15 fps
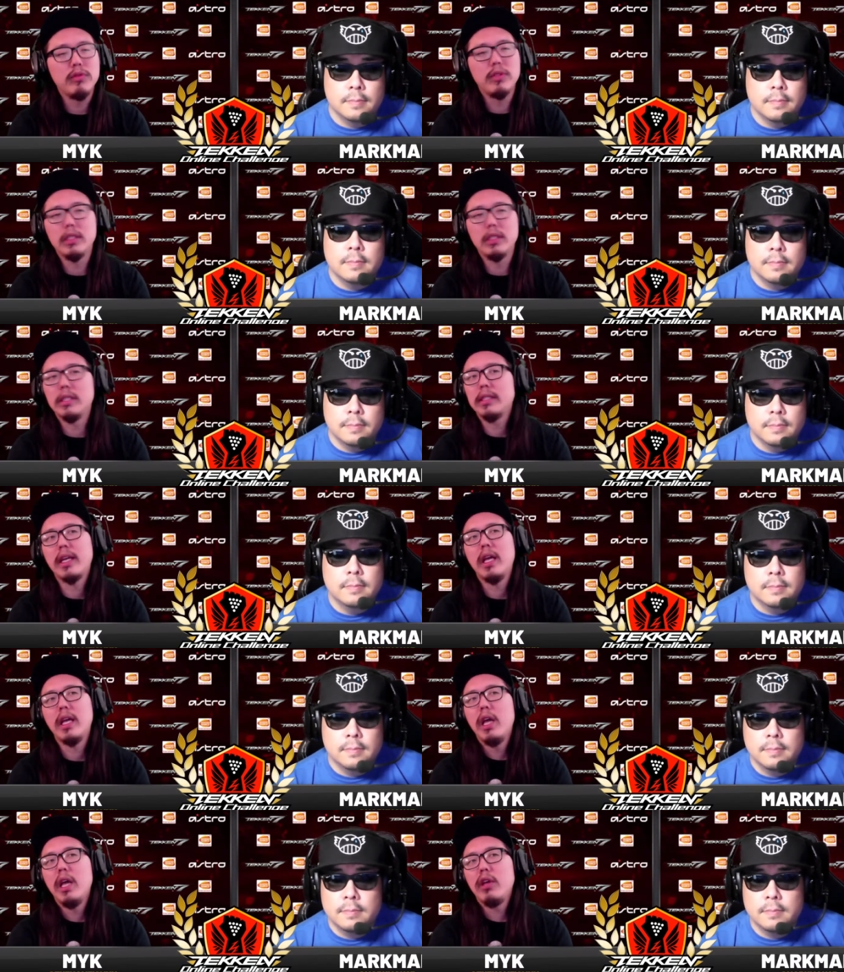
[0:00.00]
Speaker 1: It's like
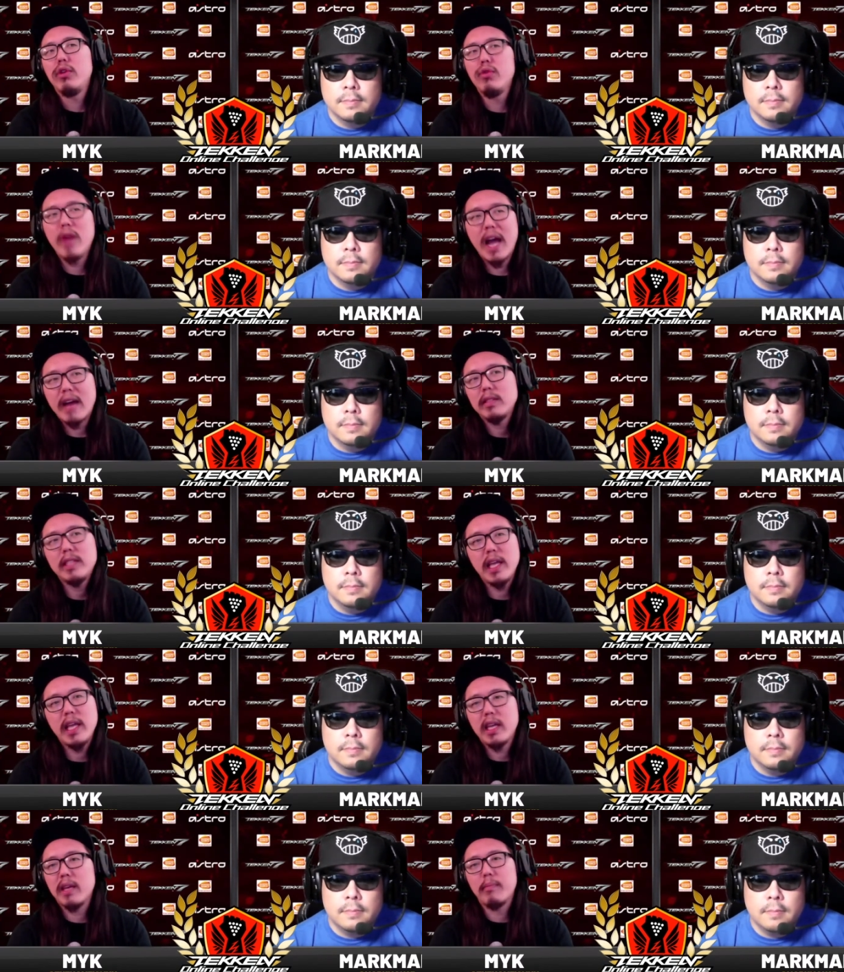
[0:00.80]
you have to
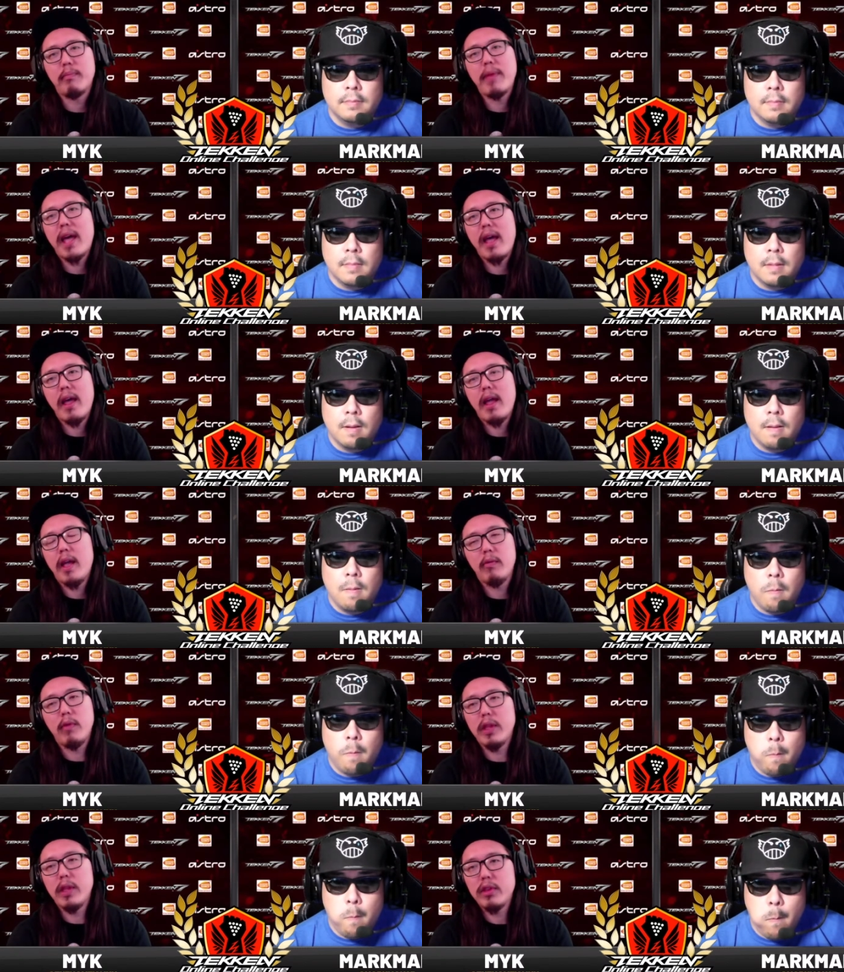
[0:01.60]
take a bet
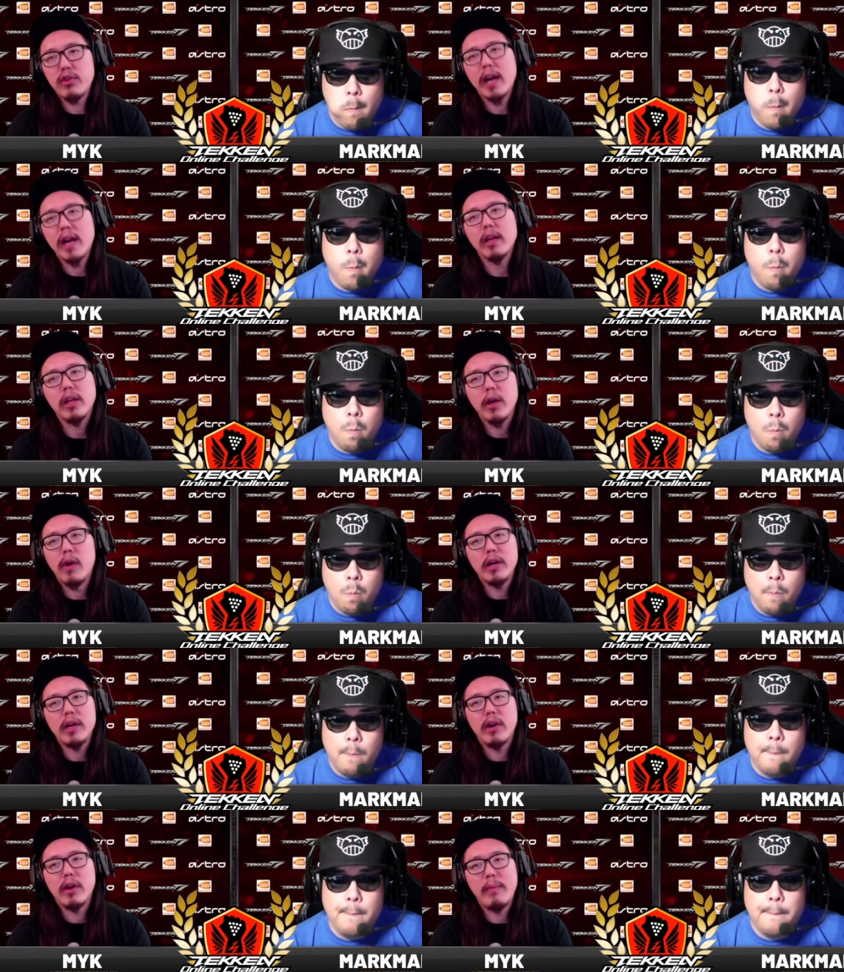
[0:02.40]
with trying to go
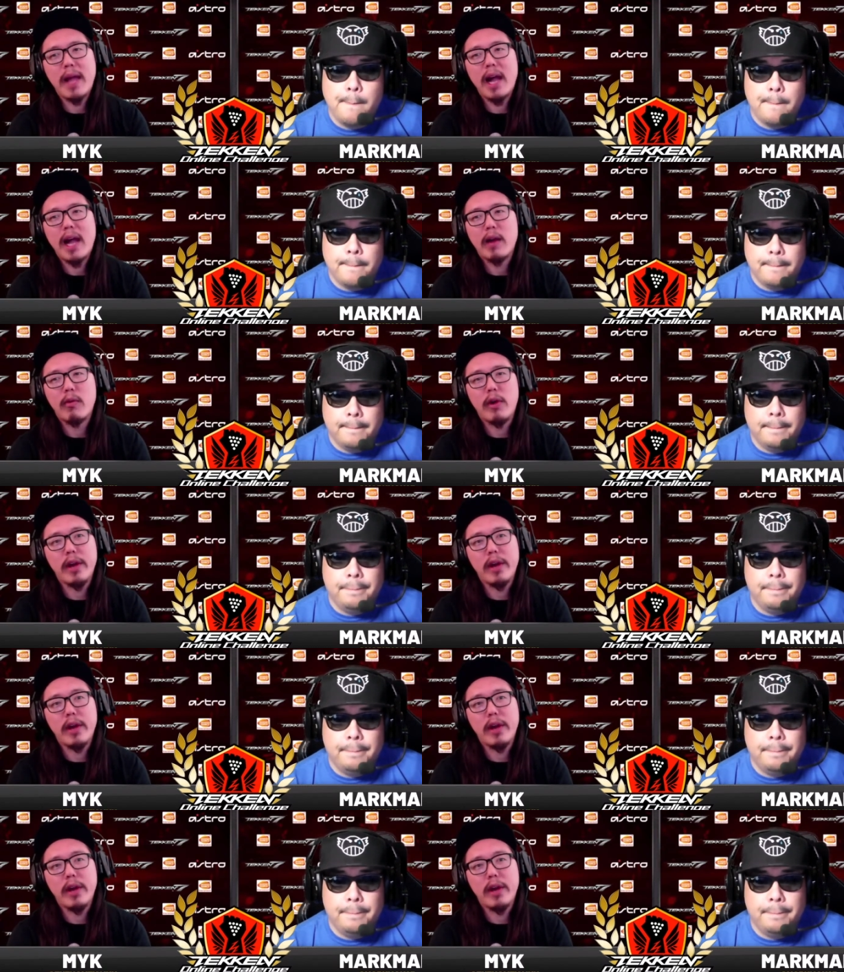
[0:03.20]
under a back one,